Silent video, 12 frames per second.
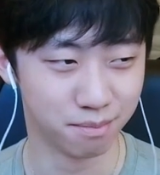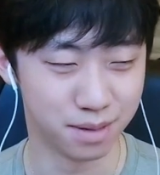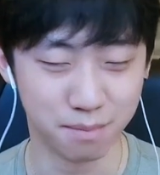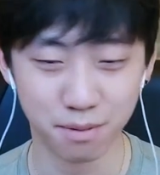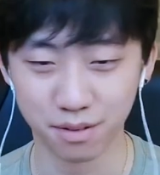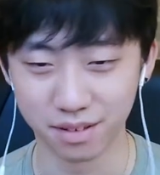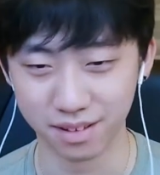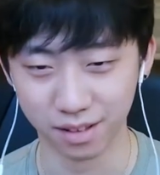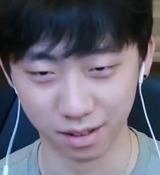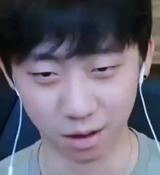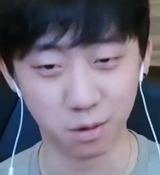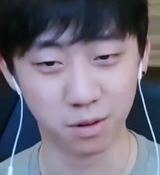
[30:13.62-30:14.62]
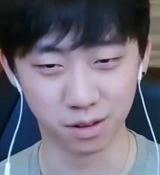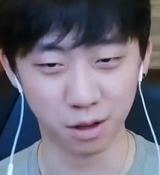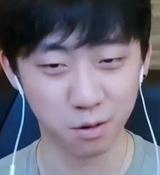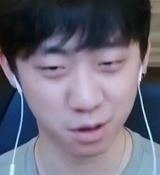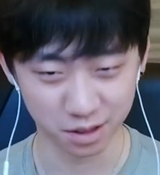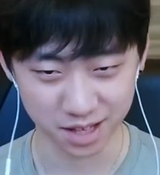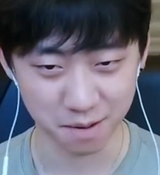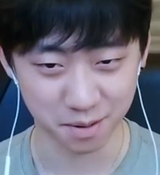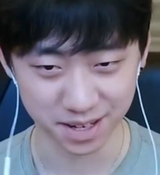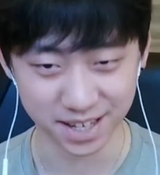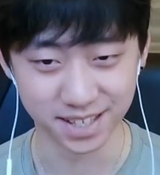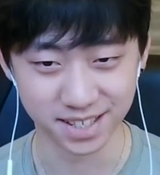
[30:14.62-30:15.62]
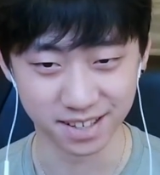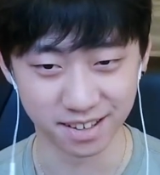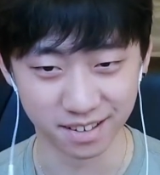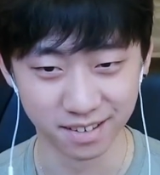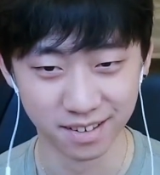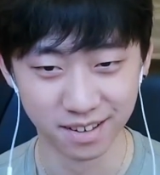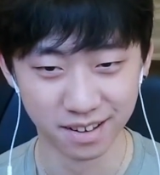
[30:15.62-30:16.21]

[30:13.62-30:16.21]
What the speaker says: people local Taiwanese here,